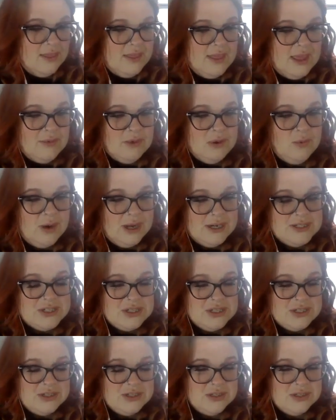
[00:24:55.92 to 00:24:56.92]

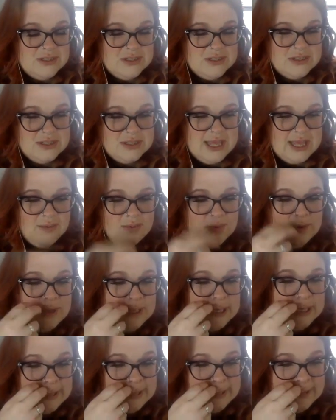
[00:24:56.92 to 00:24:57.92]
they
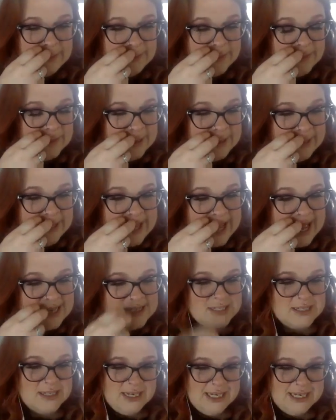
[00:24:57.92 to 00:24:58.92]
would
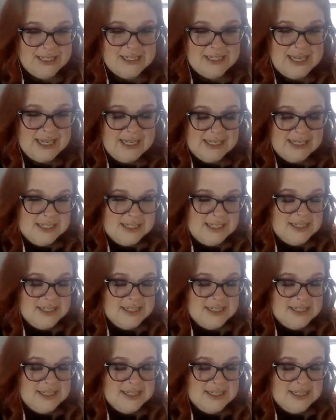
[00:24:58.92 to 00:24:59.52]
not need to take into